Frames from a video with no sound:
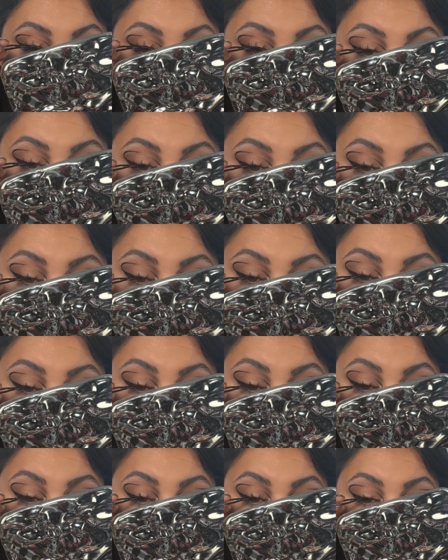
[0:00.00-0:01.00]
The glue's
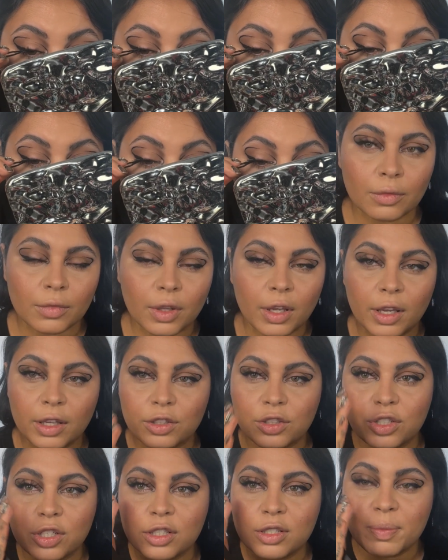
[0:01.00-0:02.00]
drying.
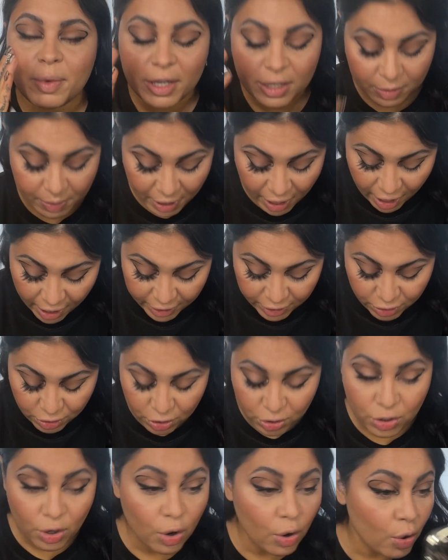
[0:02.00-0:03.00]
It just makes my eyes
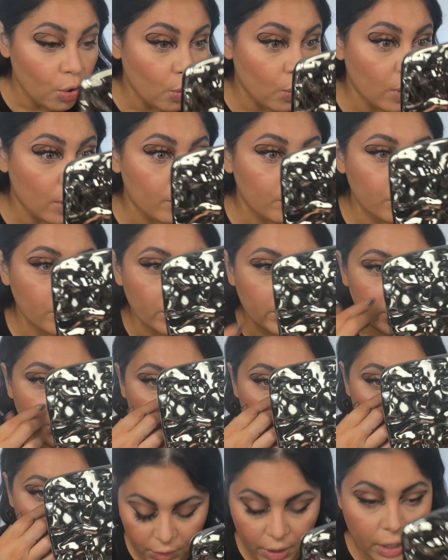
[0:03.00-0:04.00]
so
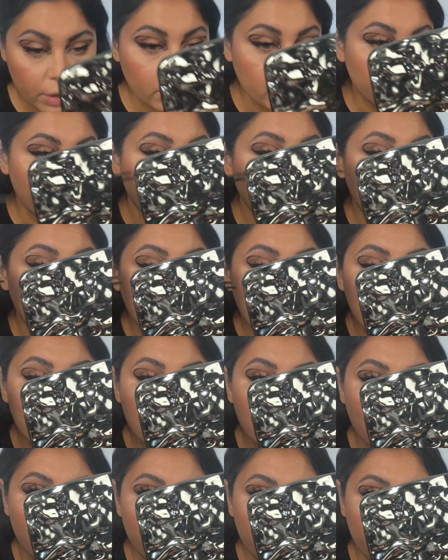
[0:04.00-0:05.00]
pretty. I don't even know if those
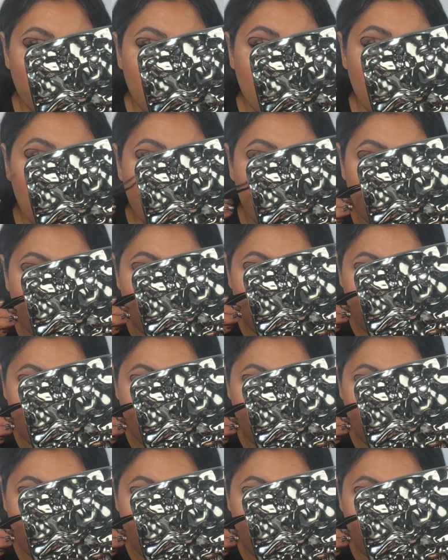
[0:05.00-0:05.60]
are on the right eye.